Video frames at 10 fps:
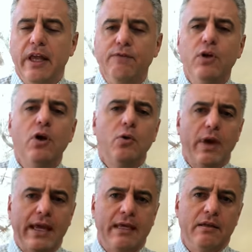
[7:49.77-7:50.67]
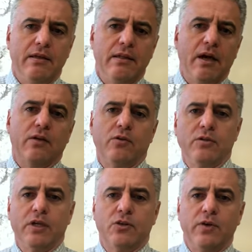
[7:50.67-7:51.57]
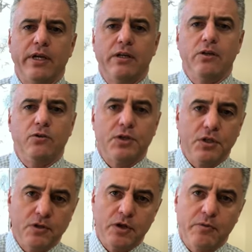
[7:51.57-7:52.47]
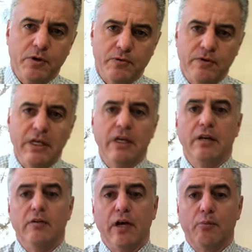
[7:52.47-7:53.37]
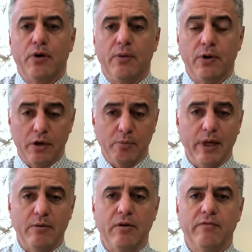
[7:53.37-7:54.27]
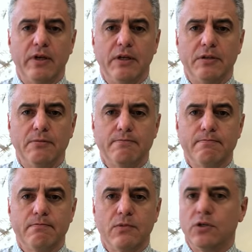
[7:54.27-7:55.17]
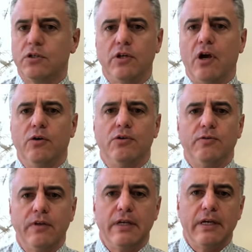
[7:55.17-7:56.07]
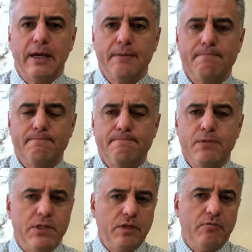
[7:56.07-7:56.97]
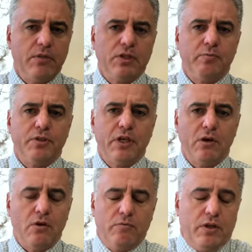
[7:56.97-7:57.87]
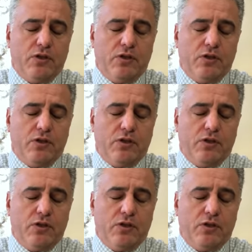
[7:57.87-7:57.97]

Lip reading: If you go to a doctor who's not trained in nutrition, you tell them you're vegan and you got a problem, they're gonna blame it on veganism. They're just gonna say, oh, it's your vegan diet. Which is absurd.